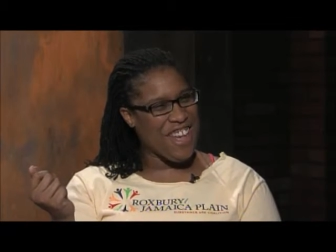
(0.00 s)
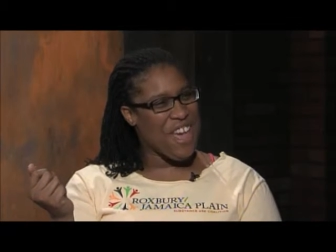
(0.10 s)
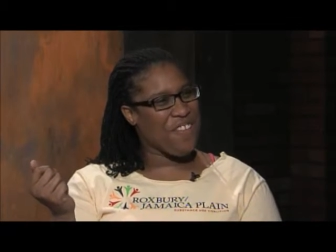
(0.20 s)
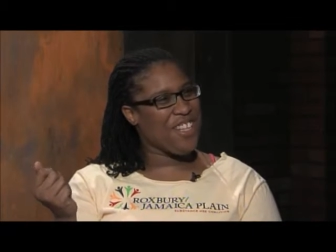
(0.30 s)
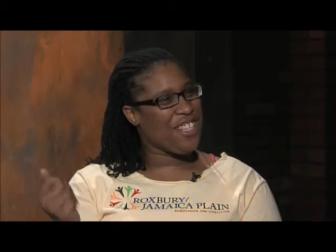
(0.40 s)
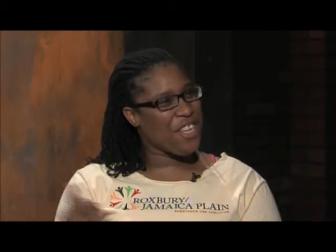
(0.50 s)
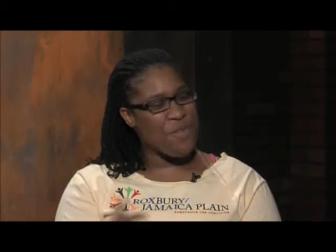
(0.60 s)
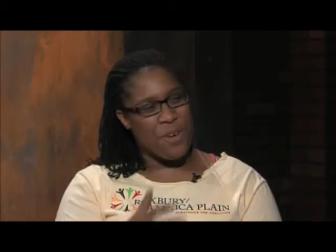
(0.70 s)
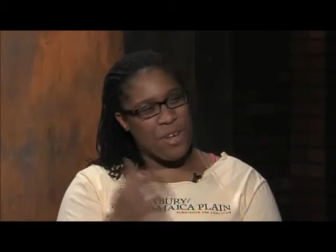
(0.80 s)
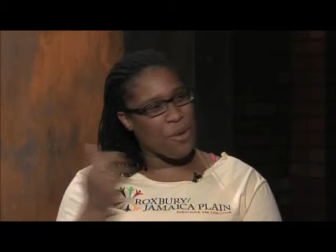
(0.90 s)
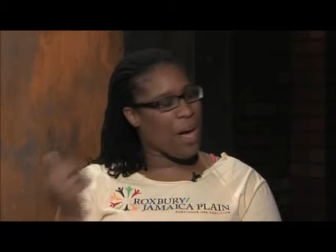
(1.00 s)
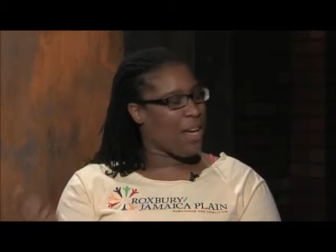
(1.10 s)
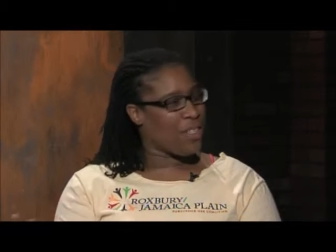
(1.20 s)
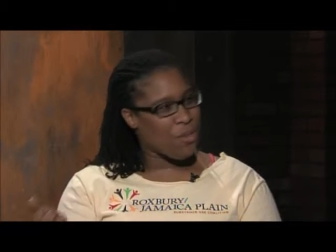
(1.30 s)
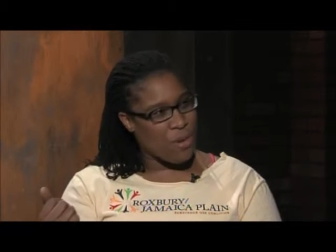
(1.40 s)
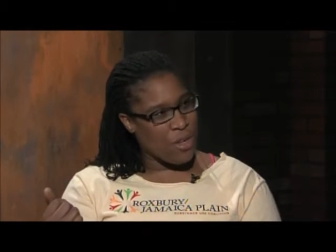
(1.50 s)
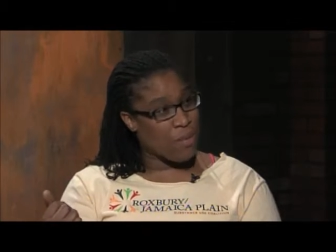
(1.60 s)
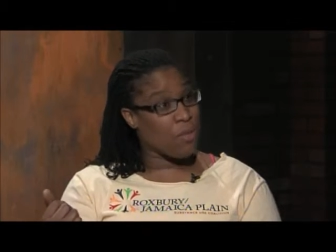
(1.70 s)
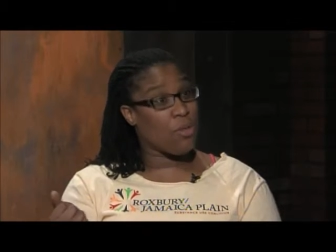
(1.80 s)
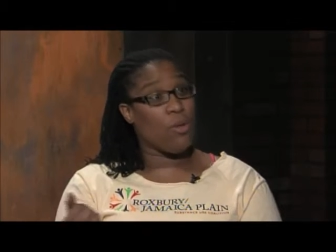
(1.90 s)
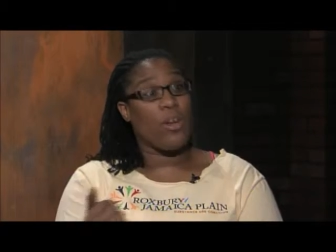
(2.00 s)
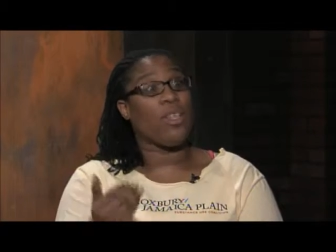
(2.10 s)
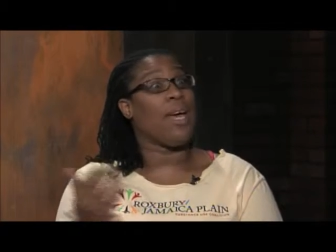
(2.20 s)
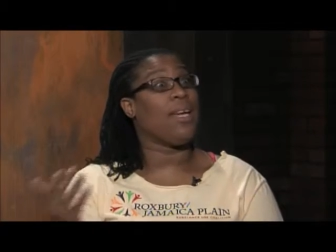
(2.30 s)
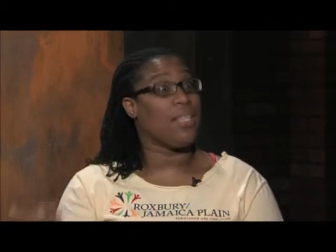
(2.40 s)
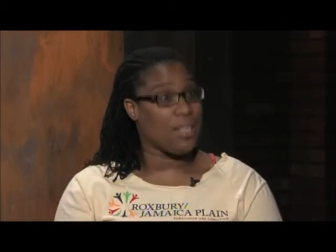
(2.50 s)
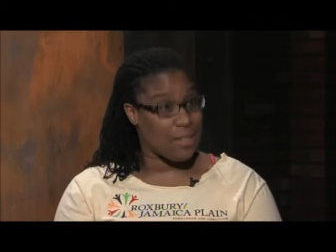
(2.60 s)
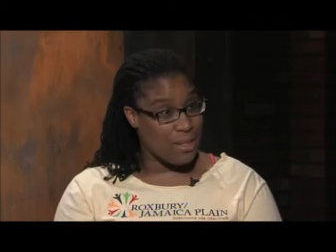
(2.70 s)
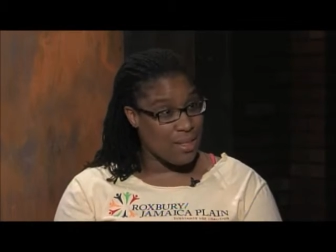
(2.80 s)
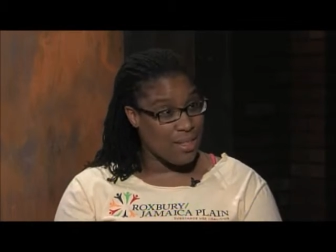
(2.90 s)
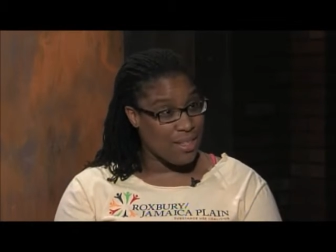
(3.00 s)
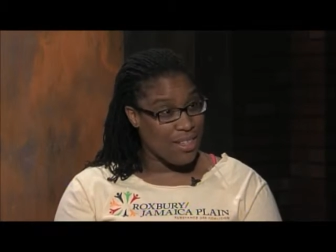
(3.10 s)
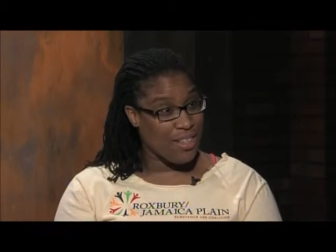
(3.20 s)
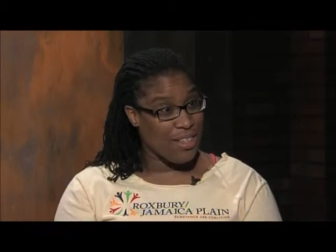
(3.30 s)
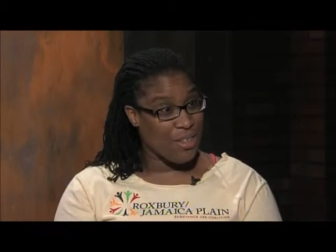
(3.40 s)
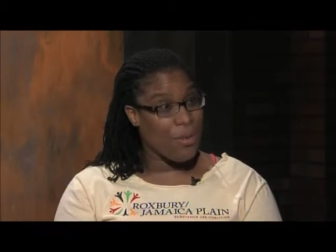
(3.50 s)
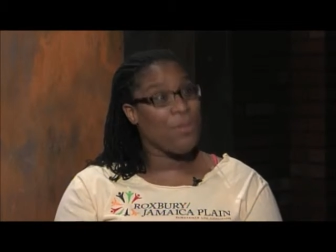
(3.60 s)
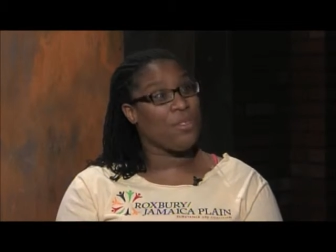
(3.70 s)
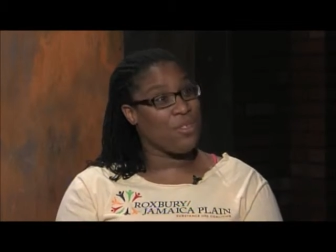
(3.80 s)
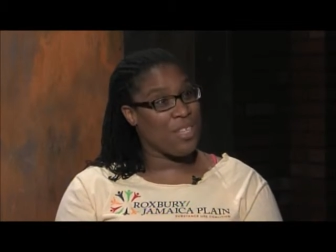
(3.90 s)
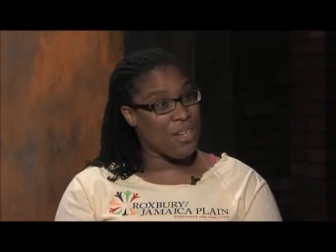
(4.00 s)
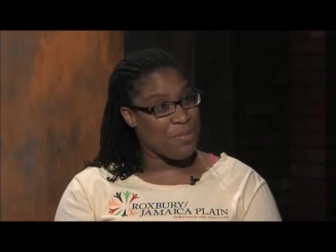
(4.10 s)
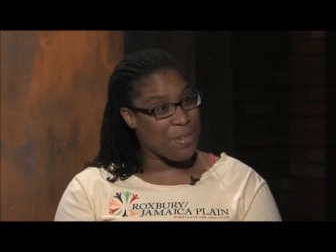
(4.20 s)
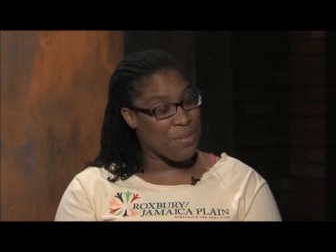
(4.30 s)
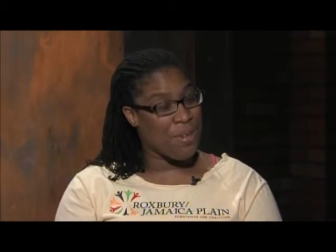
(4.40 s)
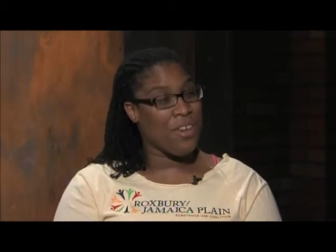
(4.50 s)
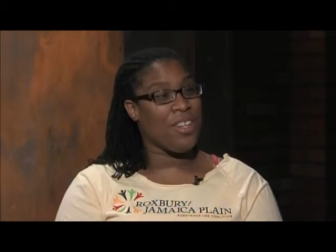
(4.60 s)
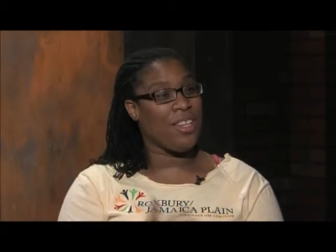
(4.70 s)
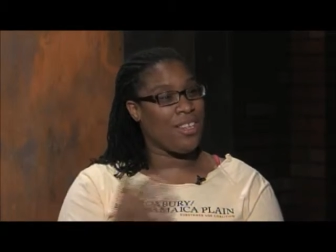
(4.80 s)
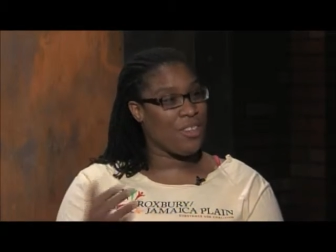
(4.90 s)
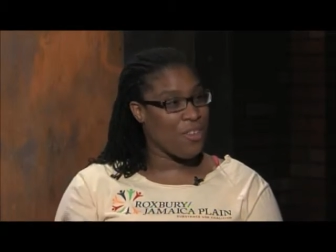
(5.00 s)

if I tell you where are the Haitians, what would you tell me? Where are the